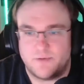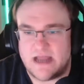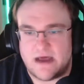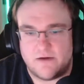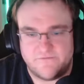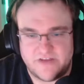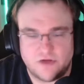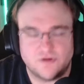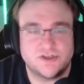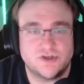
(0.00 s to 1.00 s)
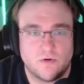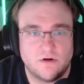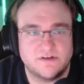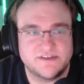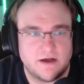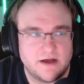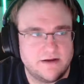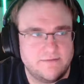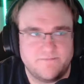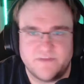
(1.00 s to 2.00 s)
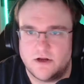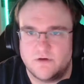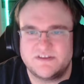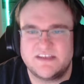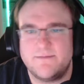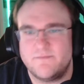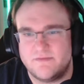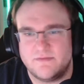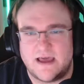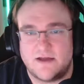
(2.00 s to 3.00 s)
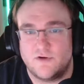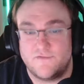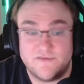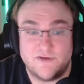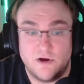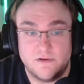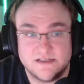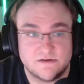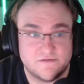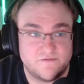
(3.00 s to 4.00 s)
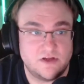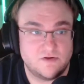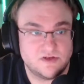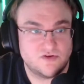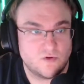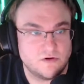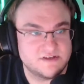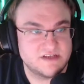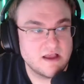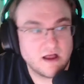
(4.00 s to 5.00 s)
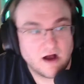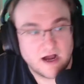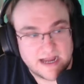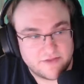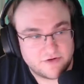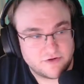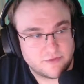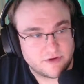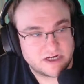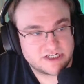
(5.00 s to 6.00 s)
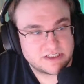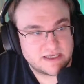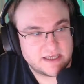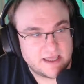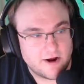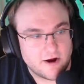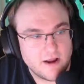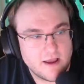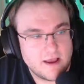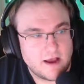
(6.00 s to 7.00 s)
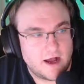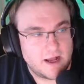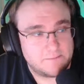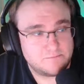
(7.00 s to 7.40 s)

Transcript: out video tutorials on, same. I don't know if you even know this. There's video tutorials on how to do the prediction league here. Video